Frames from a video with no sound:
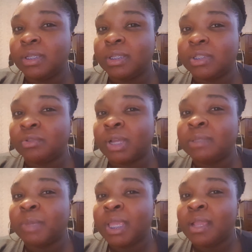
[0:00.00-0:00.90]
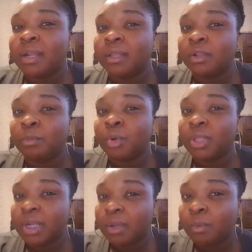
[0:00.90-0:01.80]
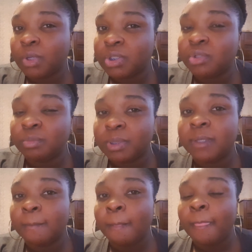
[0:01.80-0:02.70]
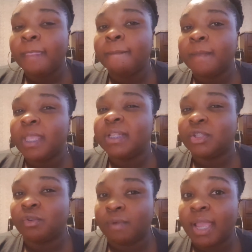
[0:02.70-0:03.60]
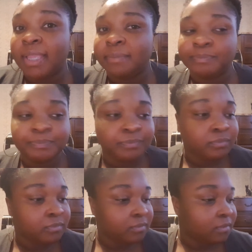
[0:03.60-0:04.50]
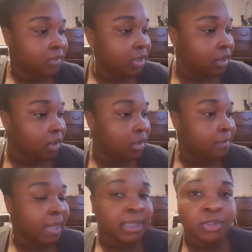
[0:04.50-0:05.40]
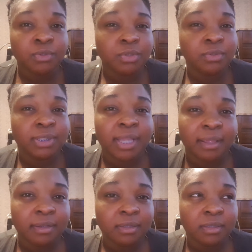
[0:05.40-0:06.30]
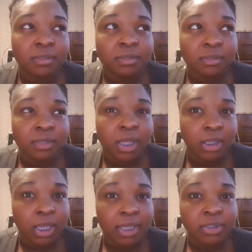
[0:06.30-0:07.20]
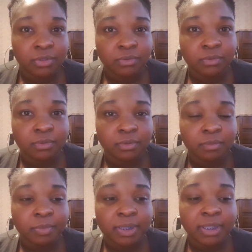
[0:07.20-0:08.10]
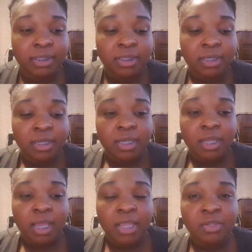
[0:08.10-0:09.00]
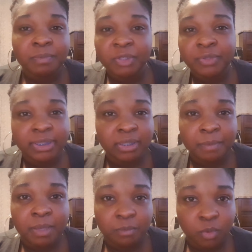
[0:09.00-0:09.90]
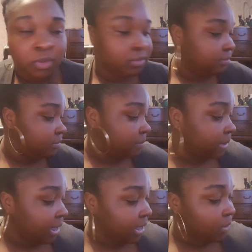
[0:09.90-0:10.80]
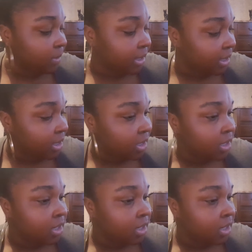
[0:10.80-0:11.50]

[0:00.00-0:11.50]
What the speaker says: it dries my hair out a little more than I want to, but it's all right. I do use that a lot too, but I use my Tresemme more. But anyway,